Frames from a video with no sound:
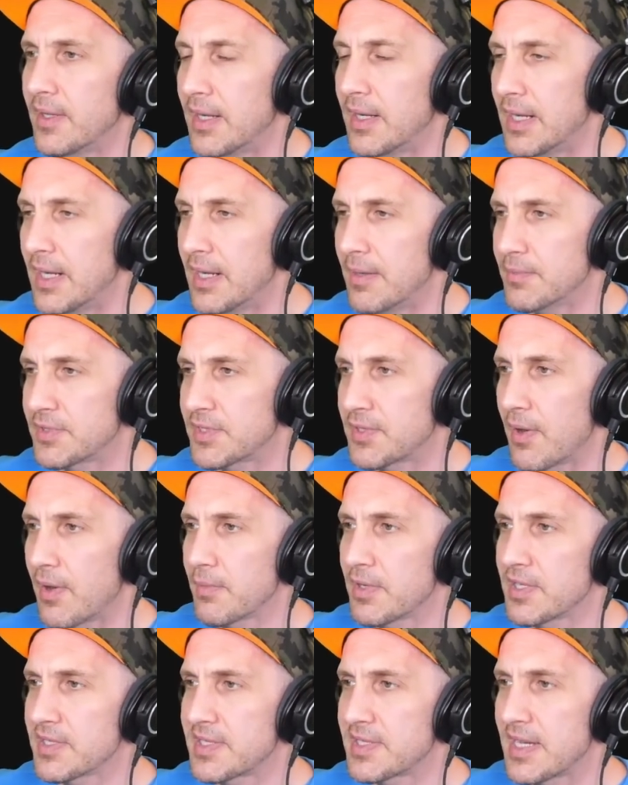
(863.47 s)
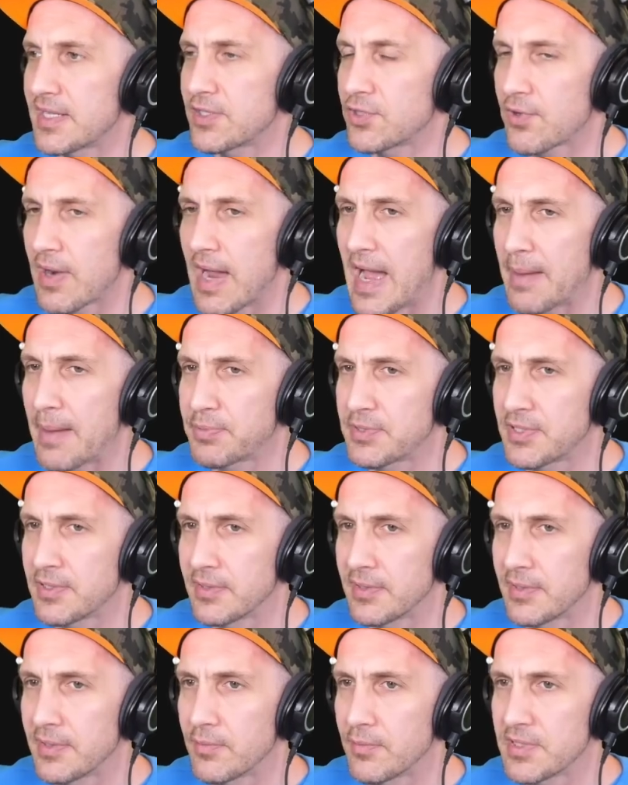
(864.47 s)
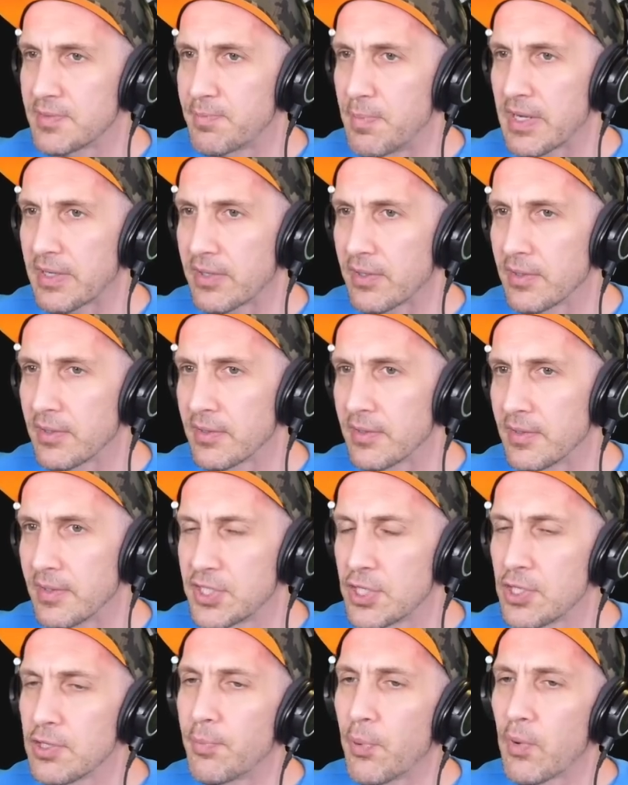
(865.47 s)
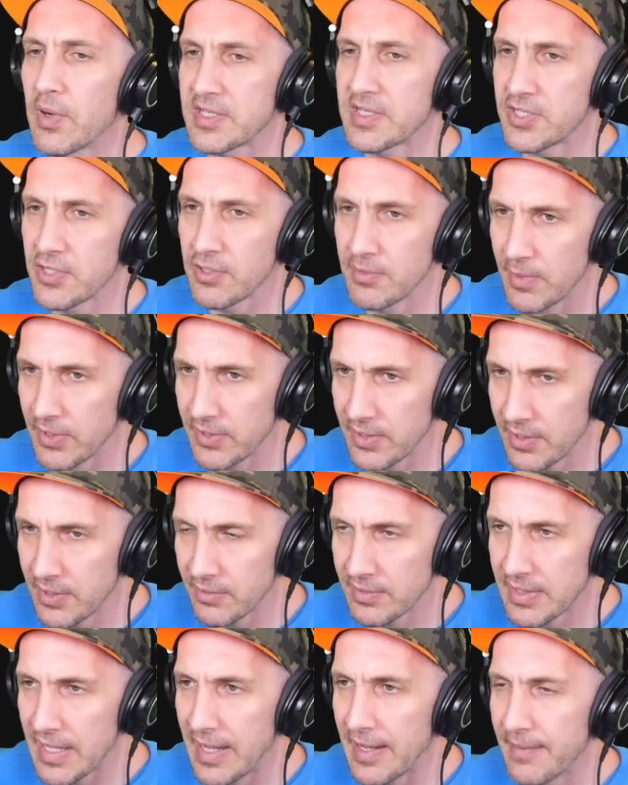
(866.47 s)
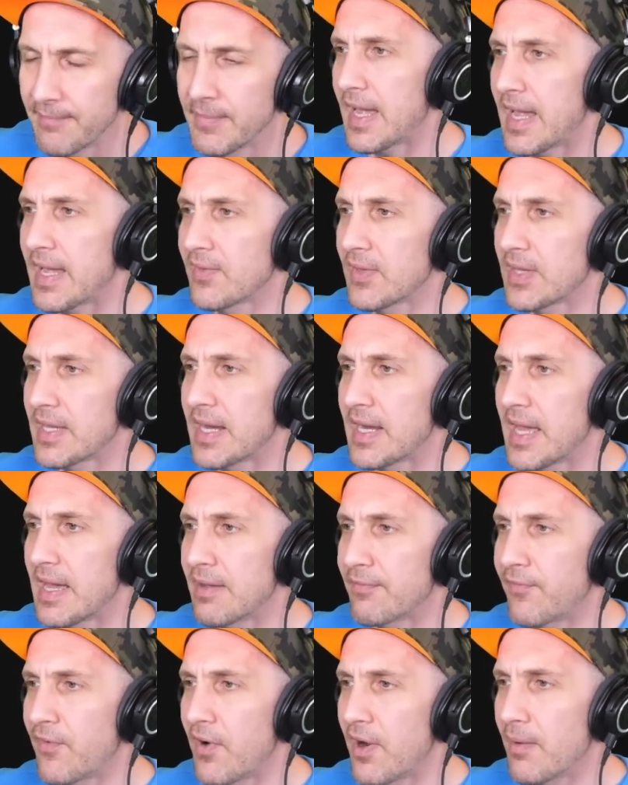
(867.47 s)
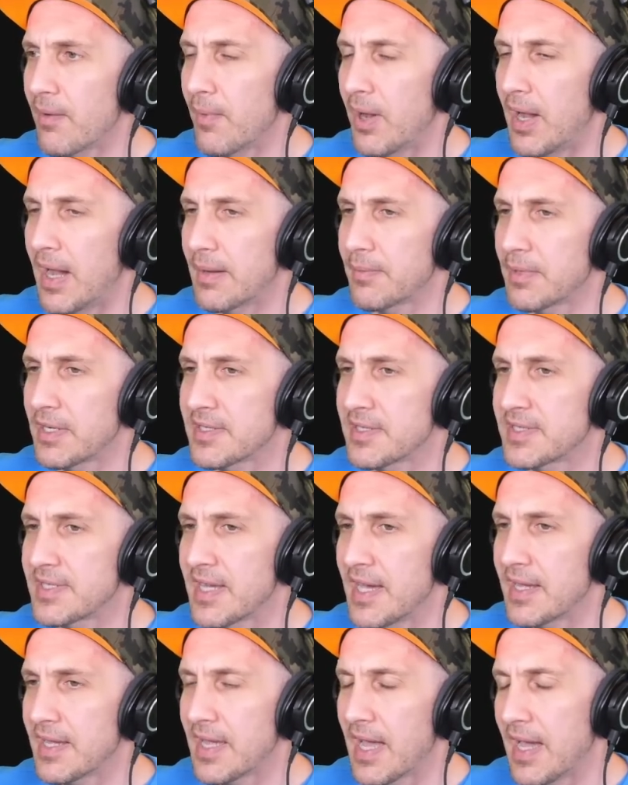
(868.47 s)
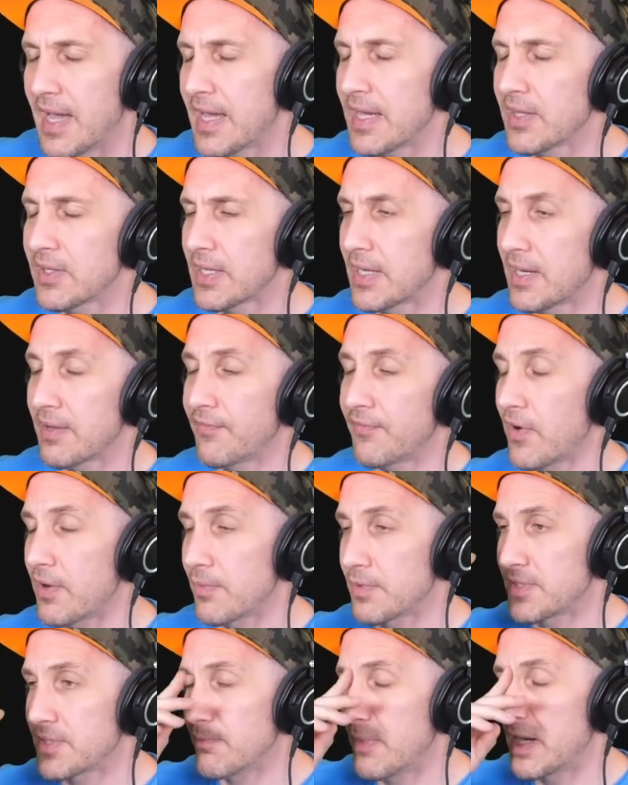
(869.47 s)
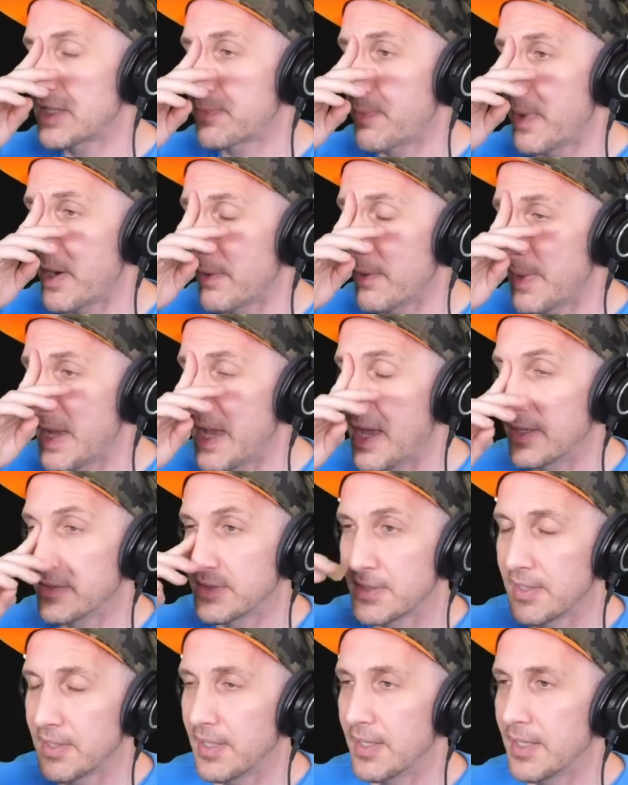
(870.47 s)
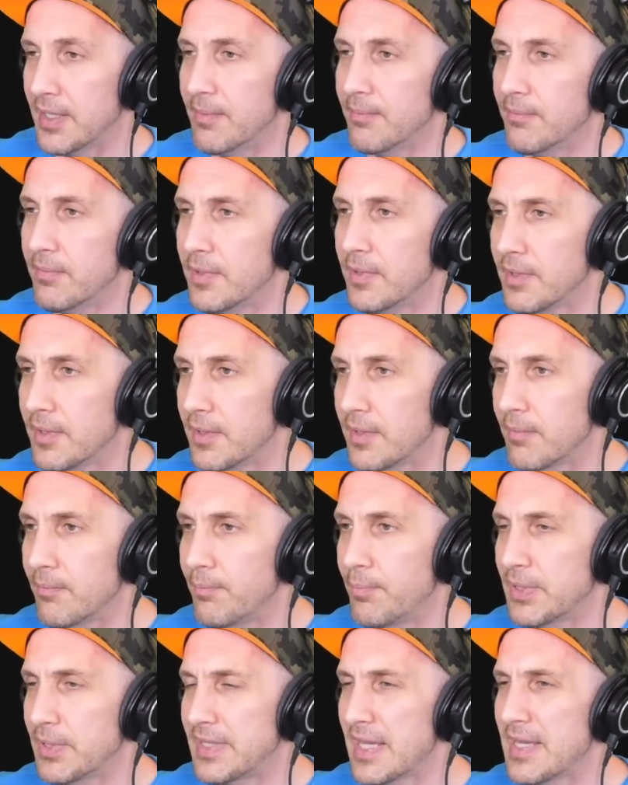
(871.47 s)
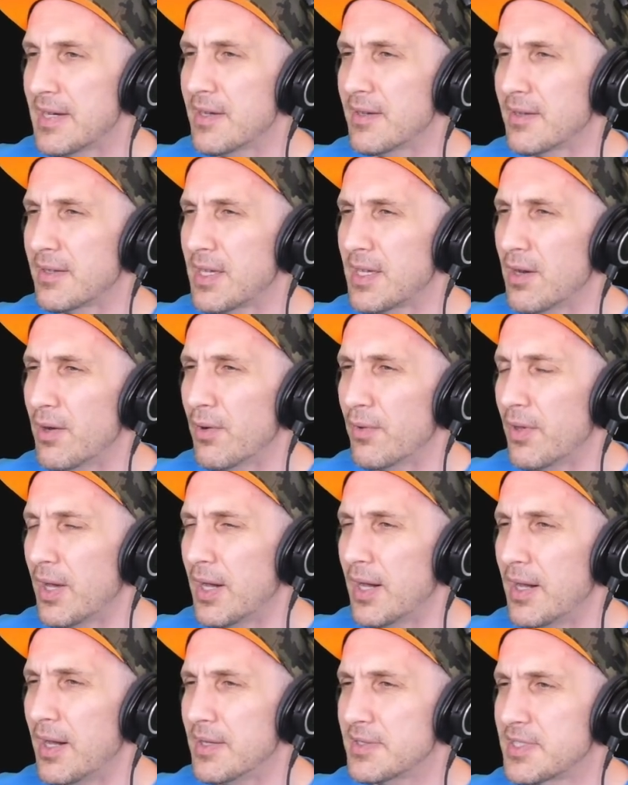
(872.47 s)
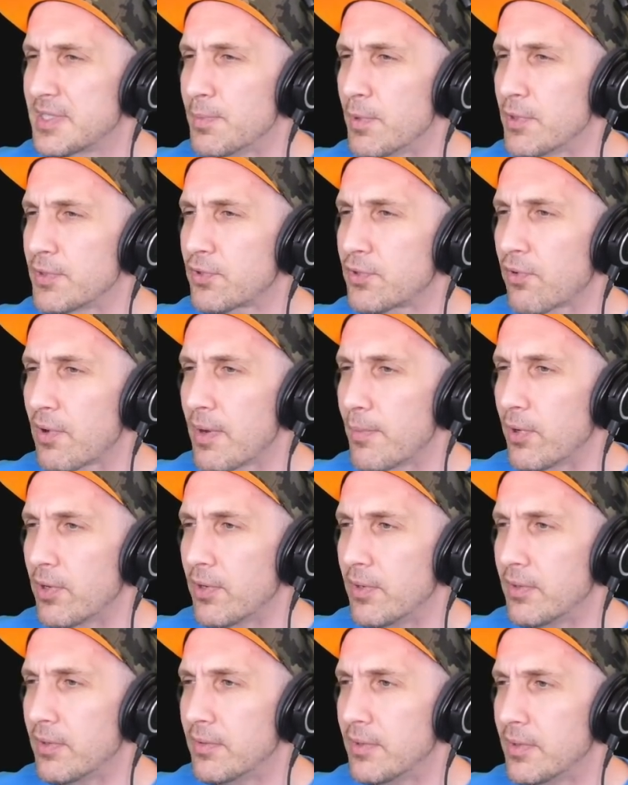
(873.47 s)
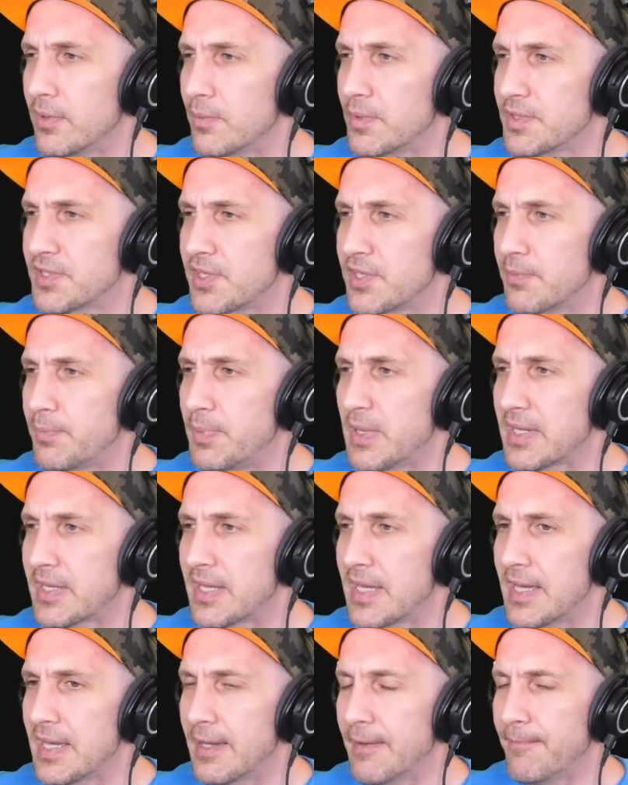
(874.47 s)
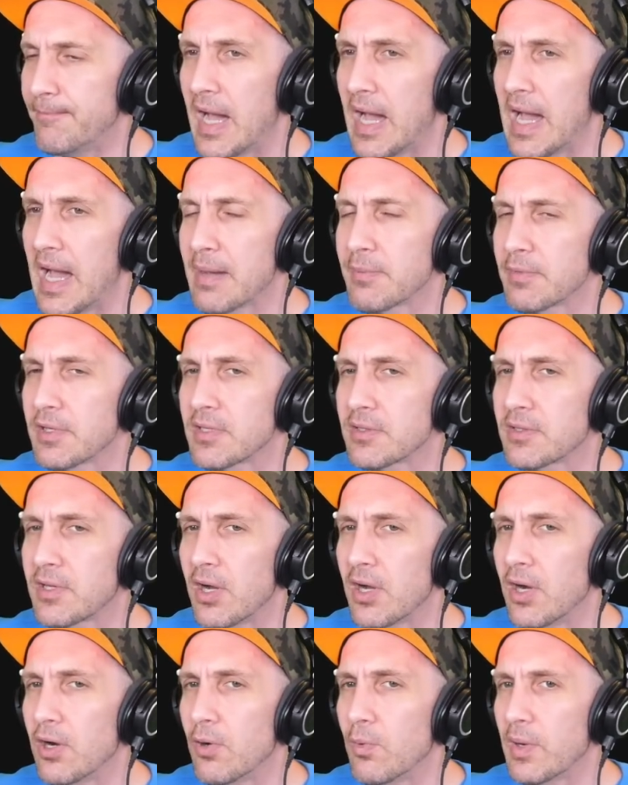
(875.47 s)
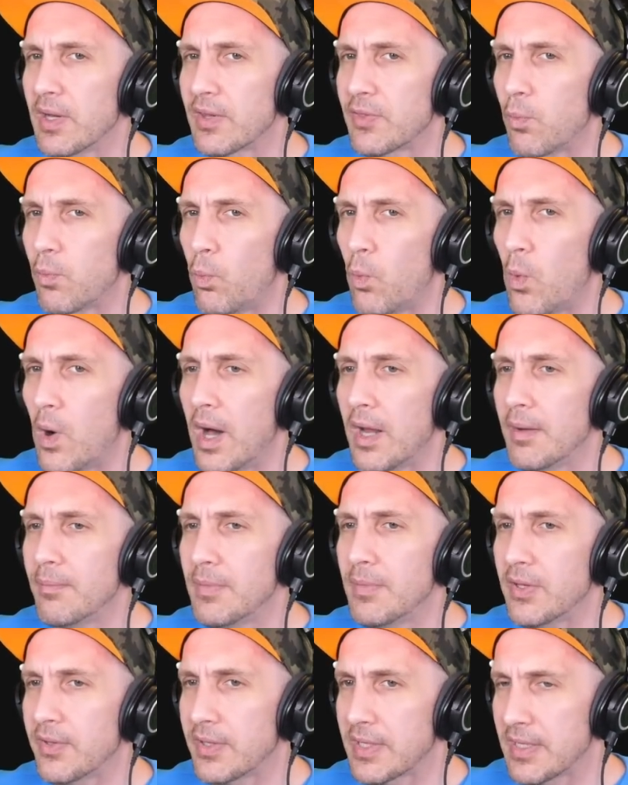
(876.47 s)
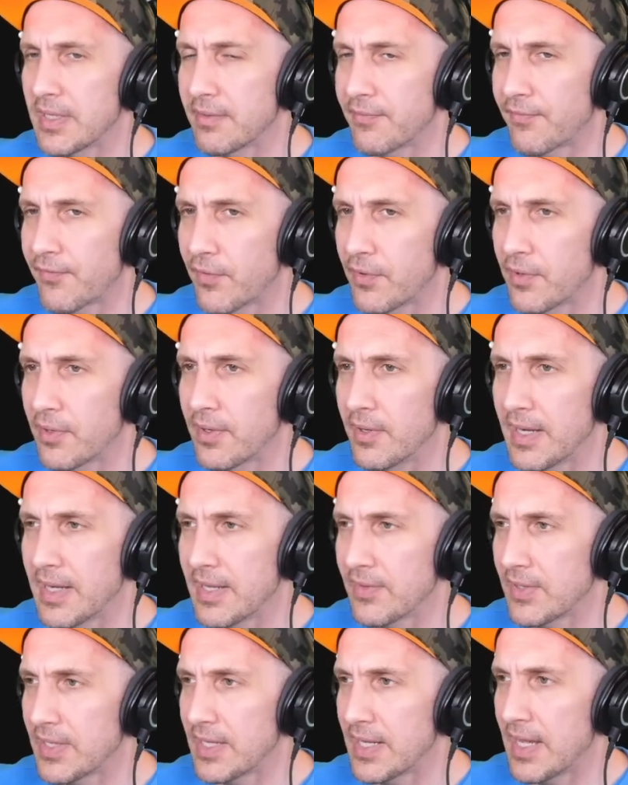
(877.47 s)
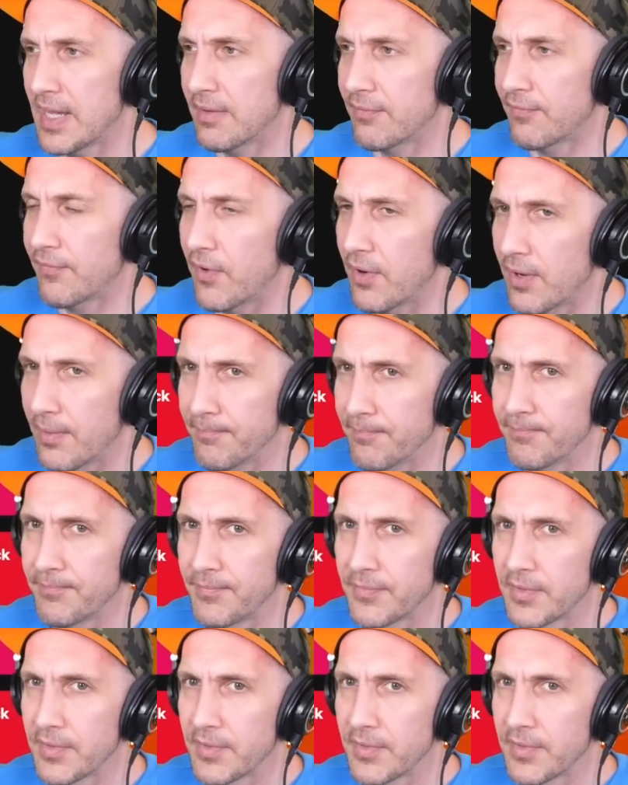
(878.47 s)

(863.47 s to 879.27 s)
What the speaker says: So I'm going to say Trapt was bigger. 2.2 million. Okay. Alien Ant Farm. I'm going to say, yeah, Alien Ant Farm is a much better band. But they didn't, you know, Smooth Criminal was their big hit. I'm going to go with 1 million for Alien Ant Farm.